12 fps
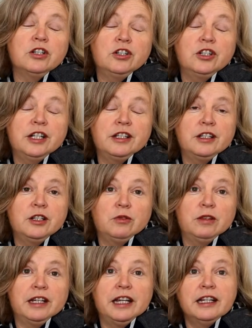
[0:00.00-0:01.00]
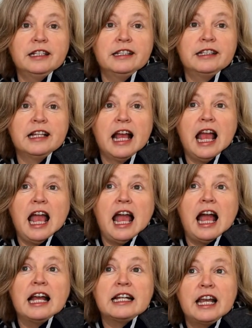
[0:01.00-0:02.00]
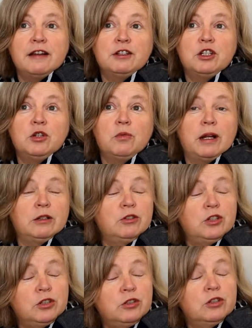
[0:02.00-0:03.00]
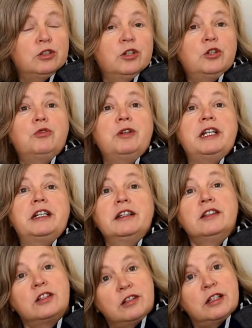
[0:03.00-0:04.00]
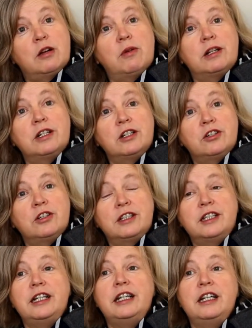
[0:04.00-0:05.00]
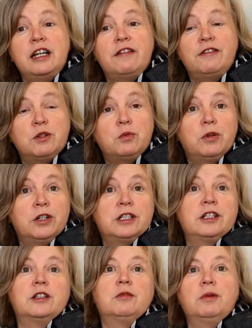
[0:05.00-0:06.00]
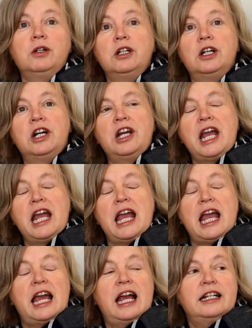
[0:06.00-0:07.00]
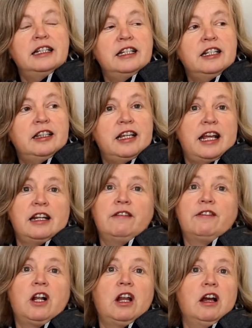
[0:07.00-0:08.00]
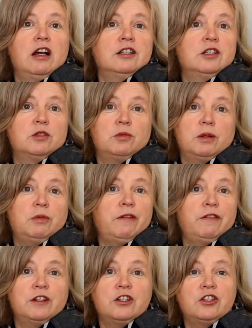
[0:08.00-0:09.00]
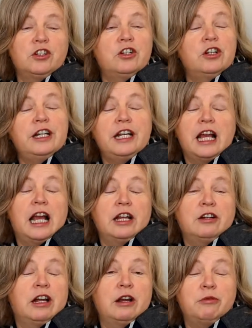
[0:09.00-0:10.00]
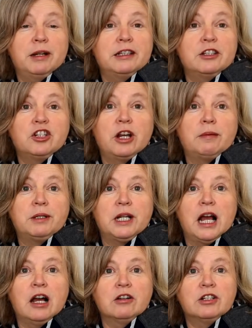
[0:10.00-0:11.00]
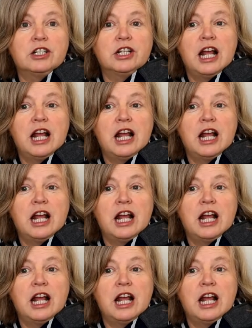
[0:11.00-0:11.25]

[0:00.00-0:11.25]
to test it with the kids. I gave it to one or two good readers because I wanted to see if it worked as a book. And then at the end of class, when we finished early, I read the chapter out,